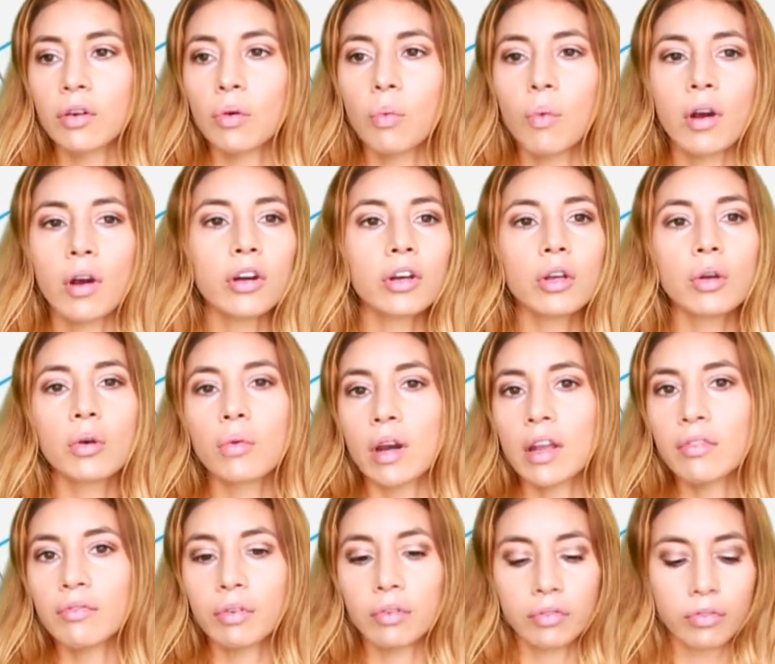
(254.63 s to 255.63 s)
What are you
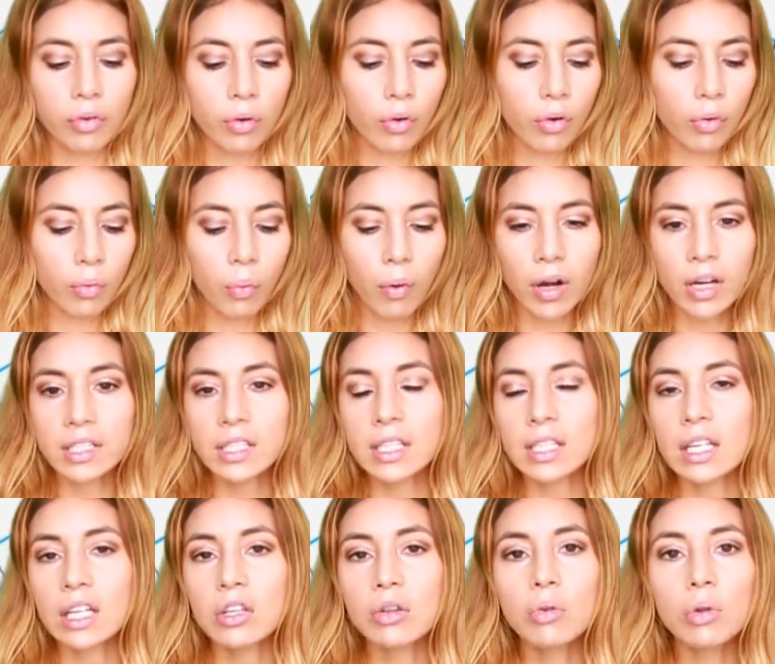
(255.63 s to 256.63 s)
grateful for? What is it
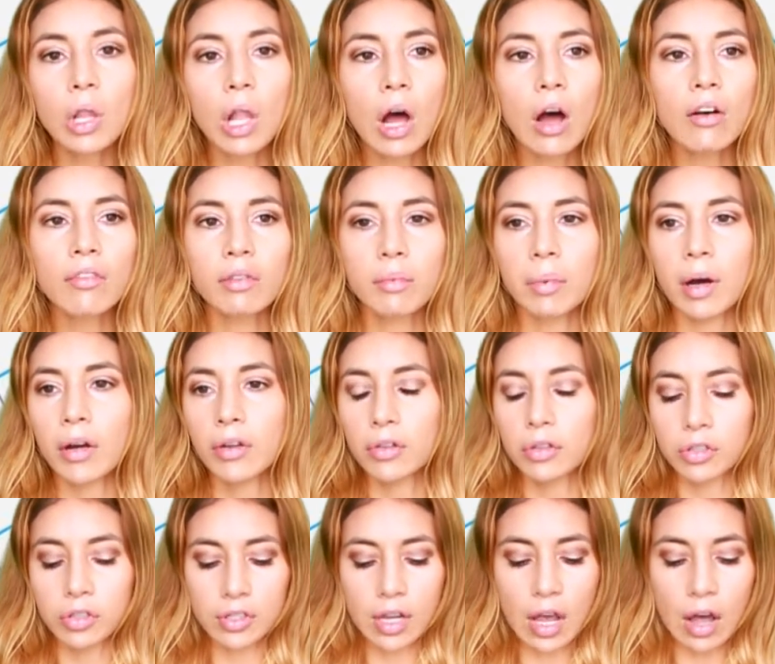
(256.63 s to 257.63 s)
that you love about
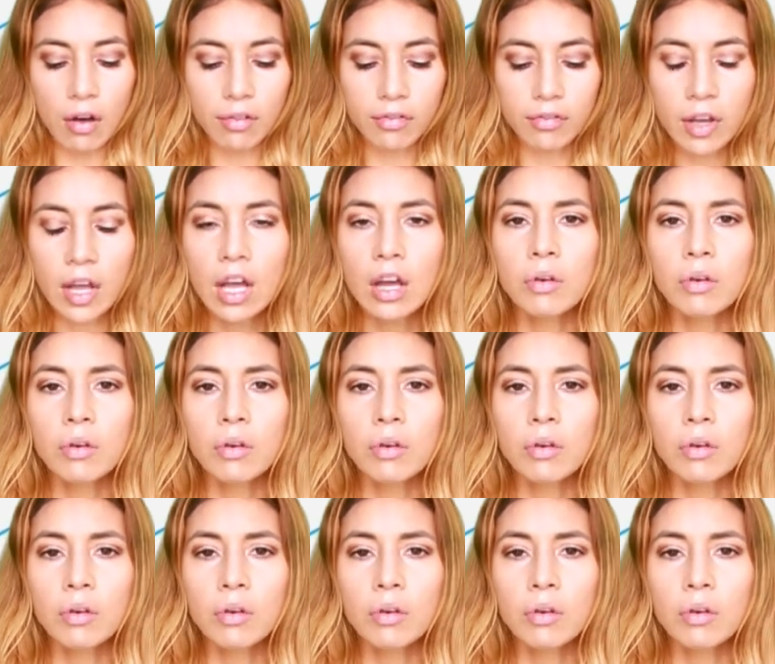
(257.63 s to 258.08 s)
yourself?